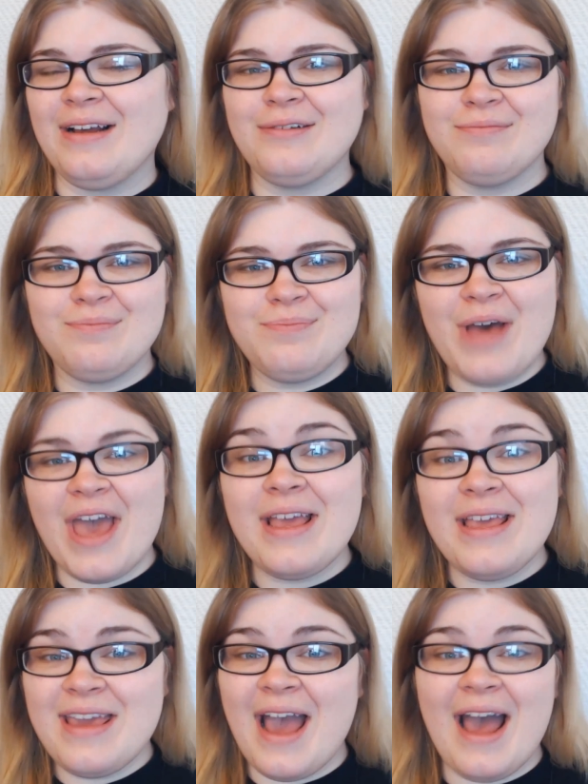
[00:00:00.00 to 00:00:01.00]
Um,
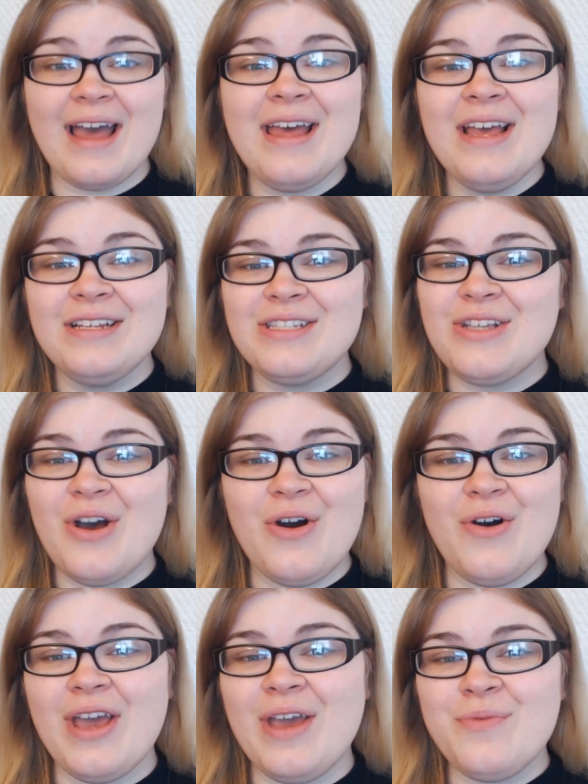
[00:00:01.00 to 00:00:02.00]
but yeah,
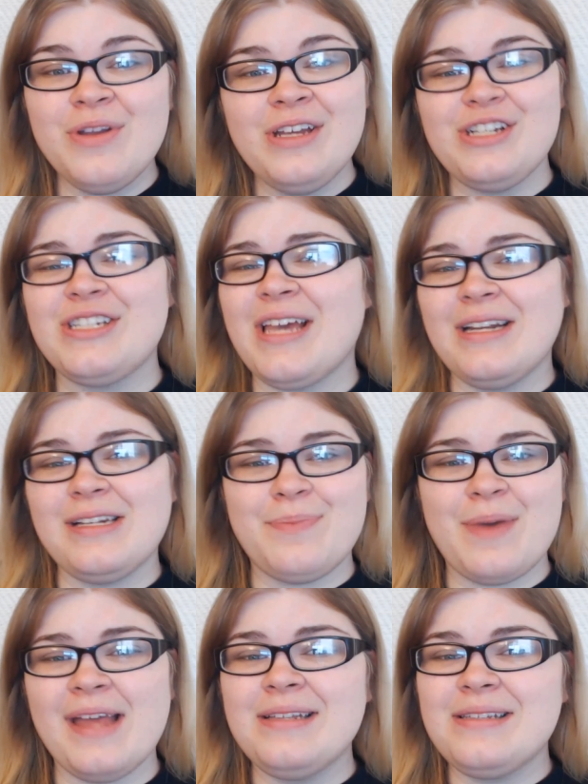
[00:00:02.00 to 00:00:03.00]
so it really just kind of
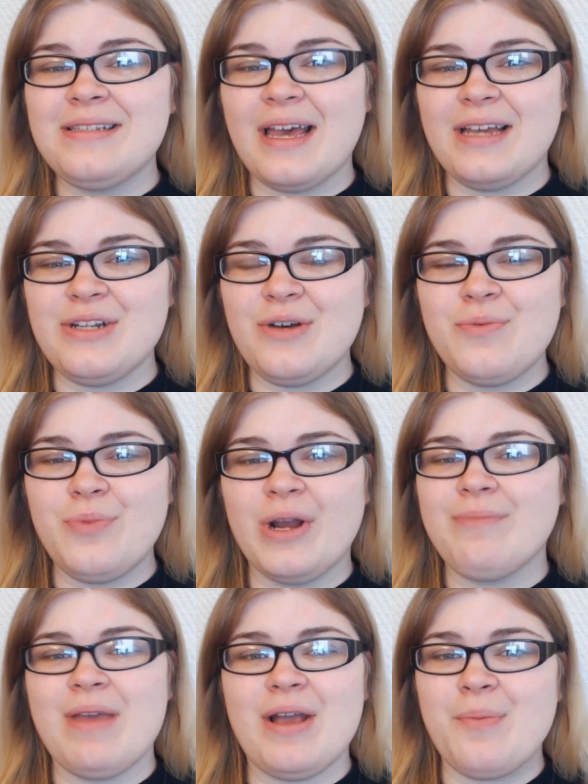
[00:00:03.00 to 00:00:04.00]
depends. I don't
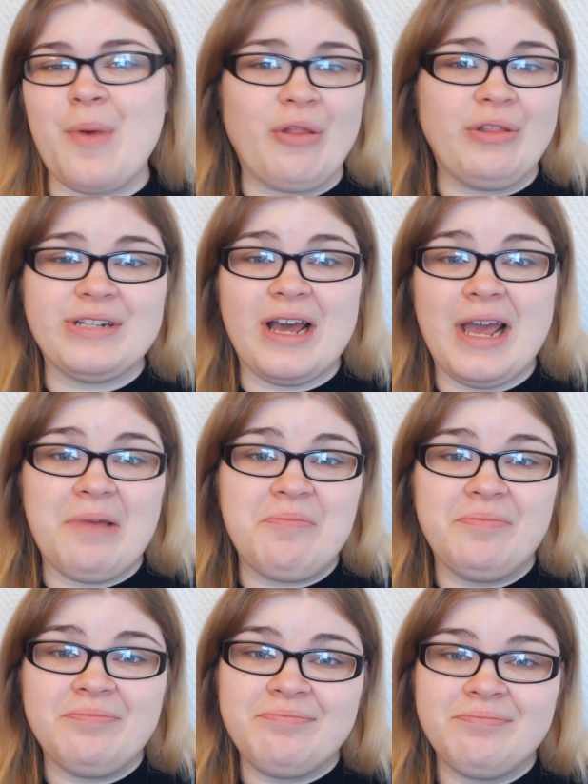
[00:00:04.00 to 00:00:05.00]
wear makeup all the
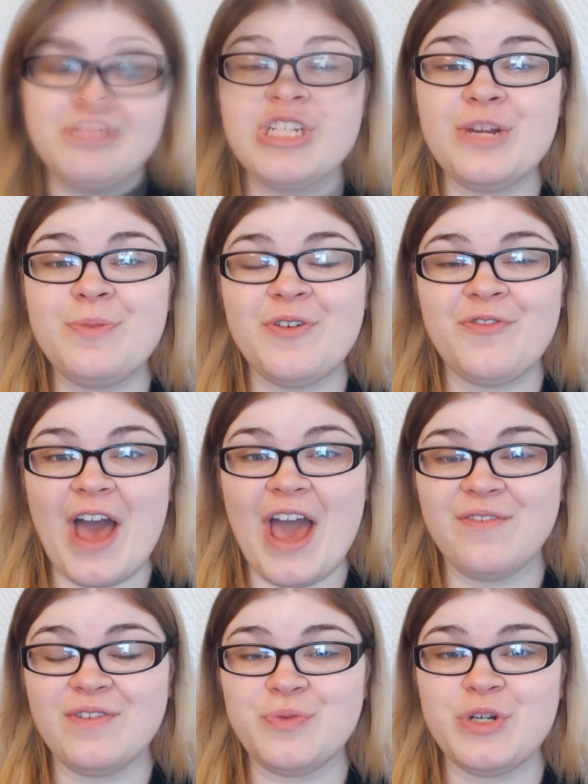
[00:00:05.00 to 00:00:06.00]
time. Question number
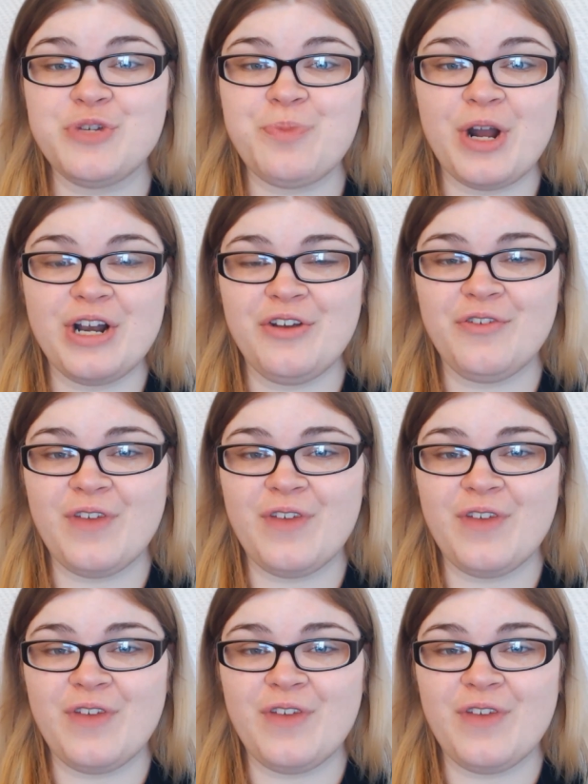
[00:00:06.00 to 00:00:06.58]
five is which